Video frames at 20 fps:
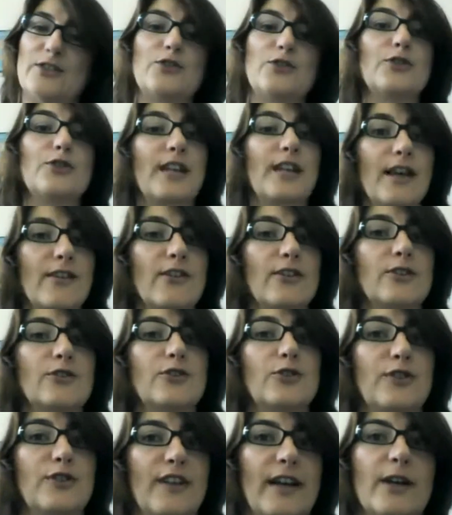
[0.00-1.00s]
So
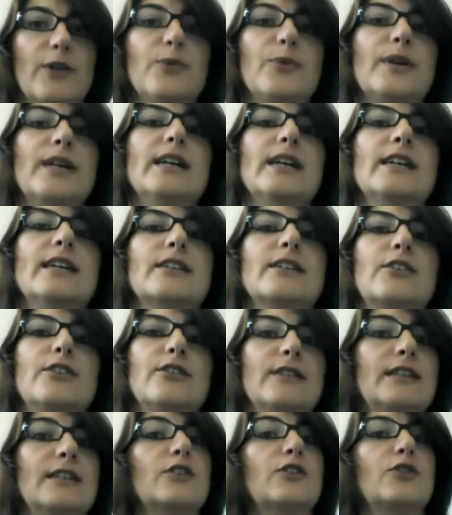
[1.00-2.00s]
together today, we
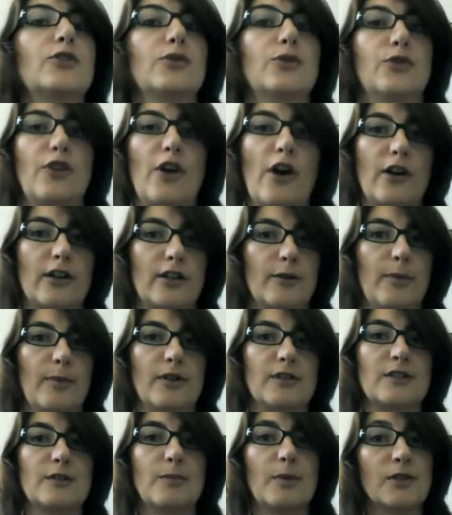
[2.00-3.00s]
are going to
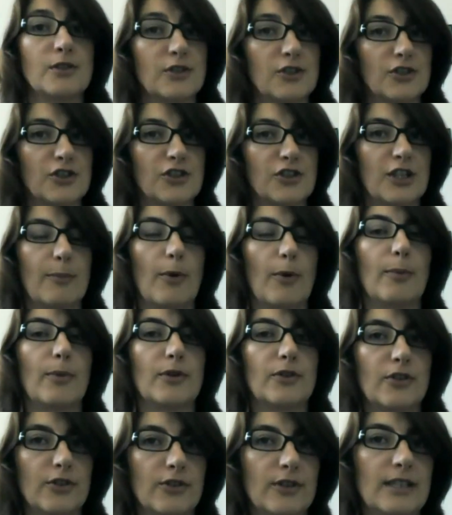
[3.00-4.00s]
talk about
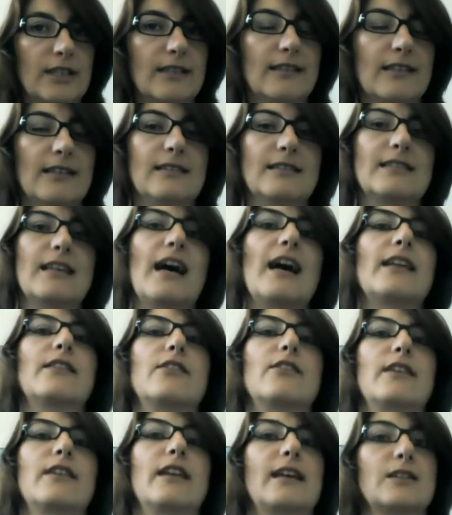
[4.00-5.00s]
sponsorship opportunities
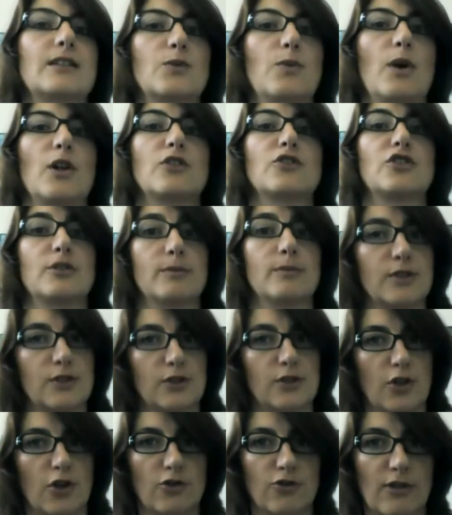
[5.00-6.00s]
at the next World
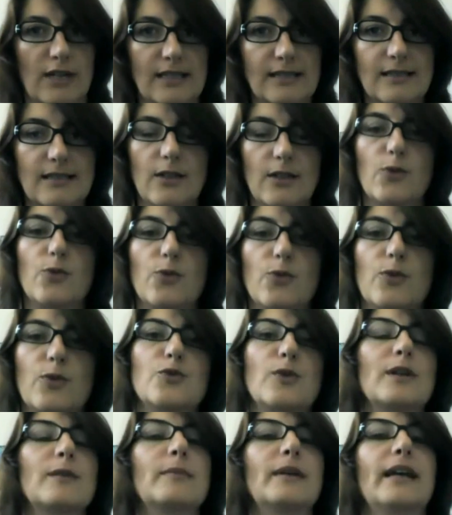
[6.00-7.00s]
Chambers Congress
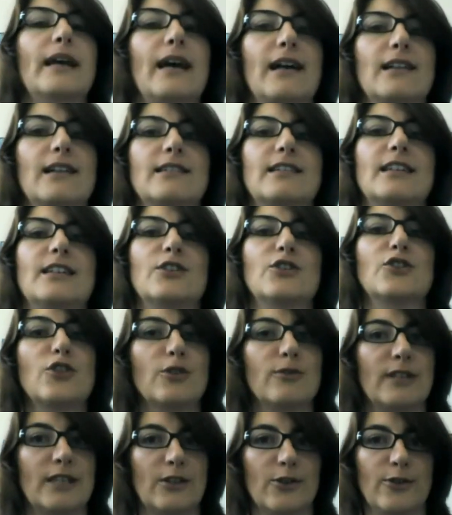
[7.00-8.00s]
which will be held in
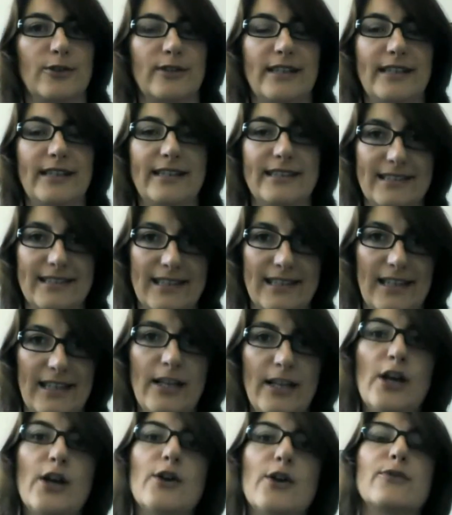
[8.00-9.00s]
Torino,
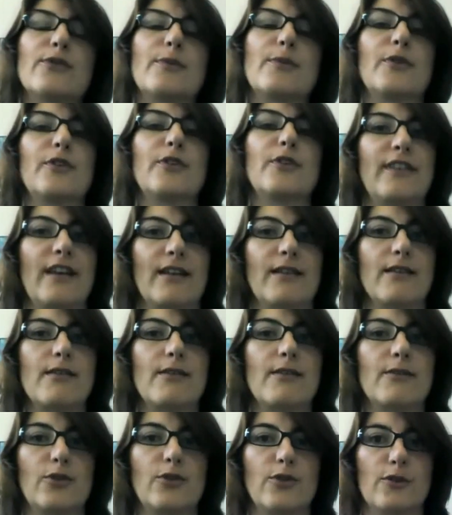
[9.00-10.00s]
Italy, from the
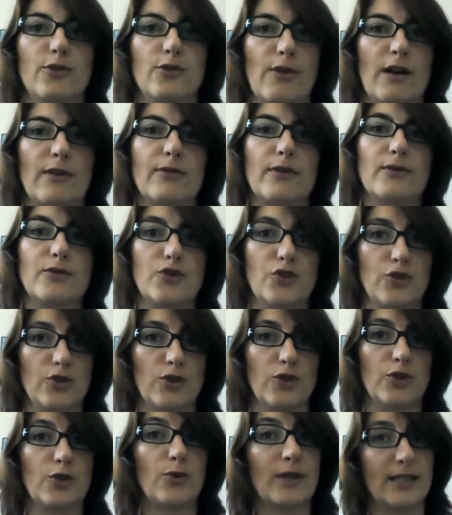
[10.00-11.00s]
10th to the 12th of
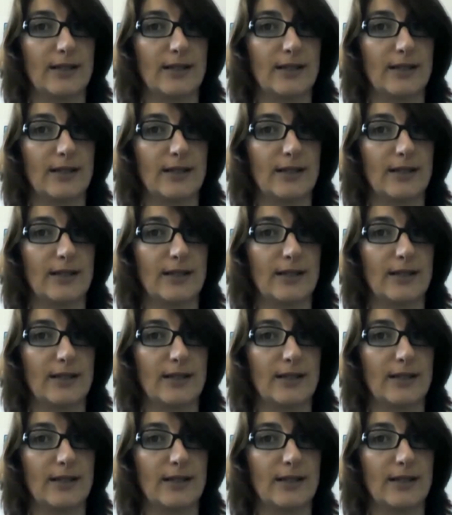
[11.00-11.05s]
June